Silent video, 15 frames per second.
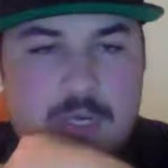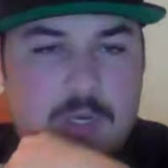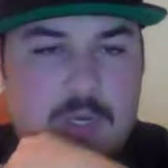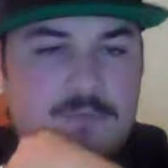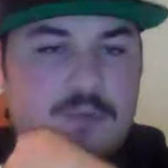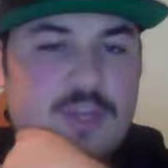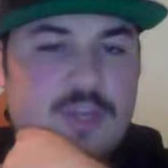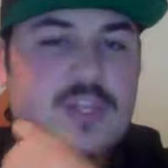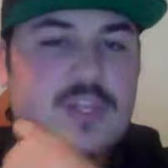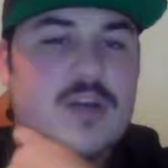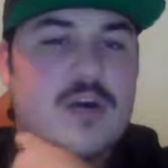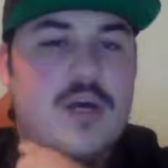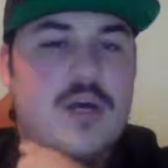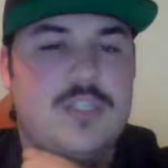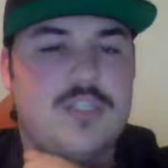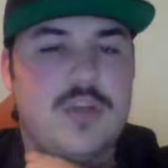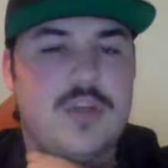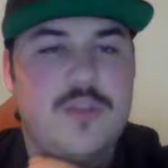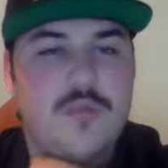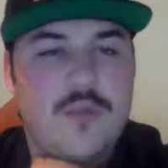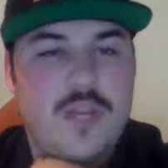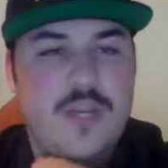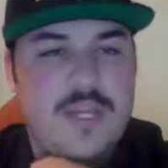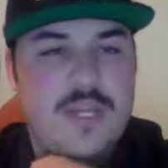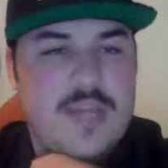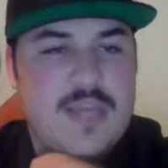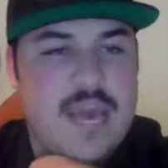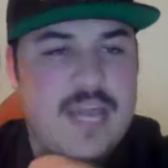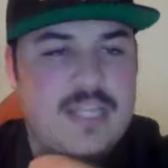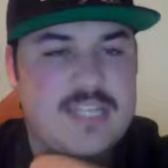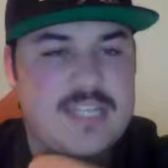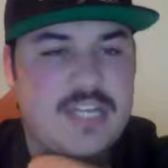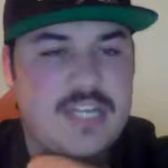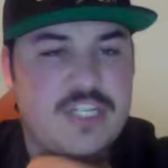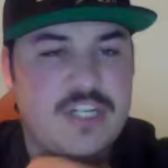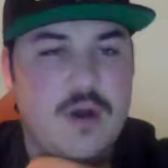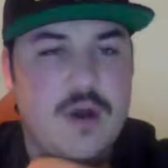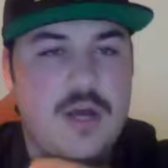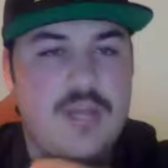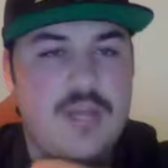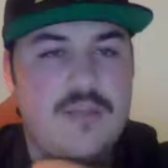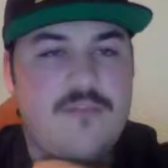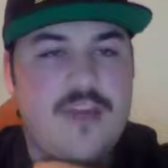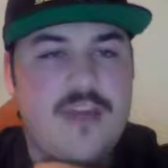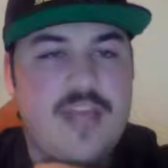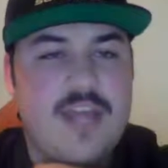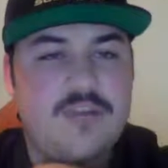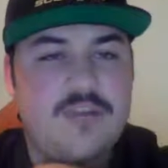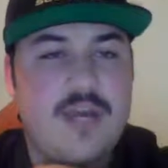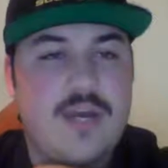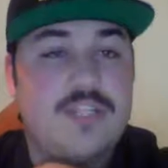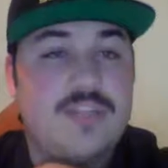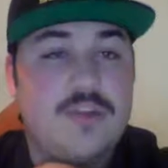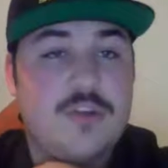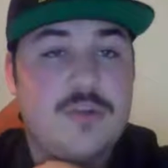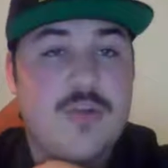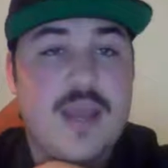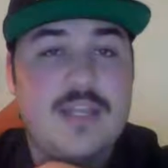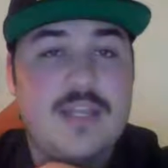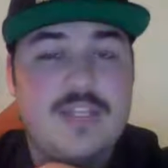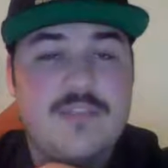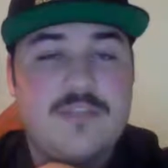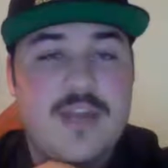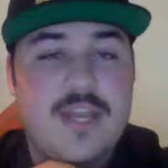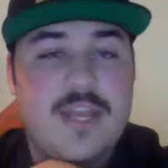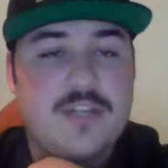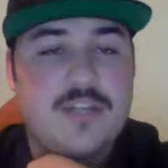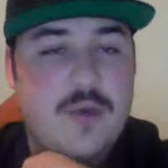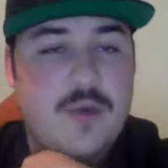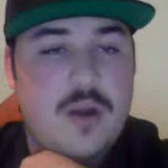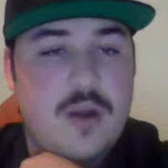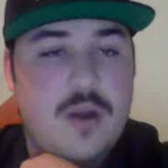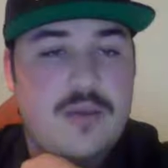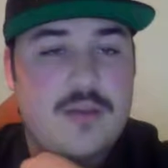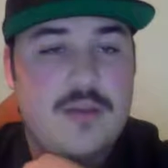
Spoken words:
if we click on, so in the reading, they had a section on financial. I guess, no, you're right. It's a financial market.